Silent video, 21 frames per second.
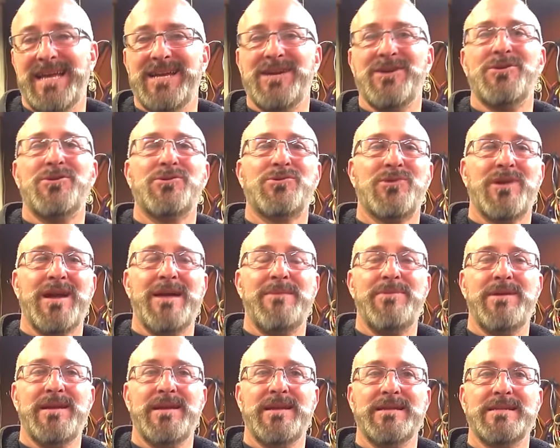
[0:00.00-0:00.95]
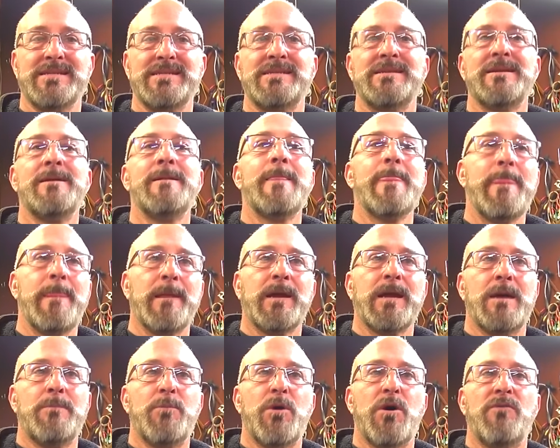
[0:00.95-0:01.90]
I go and grab his,
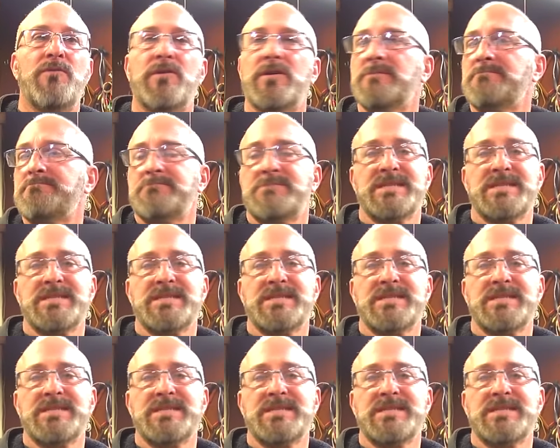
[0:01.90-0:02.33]
come over.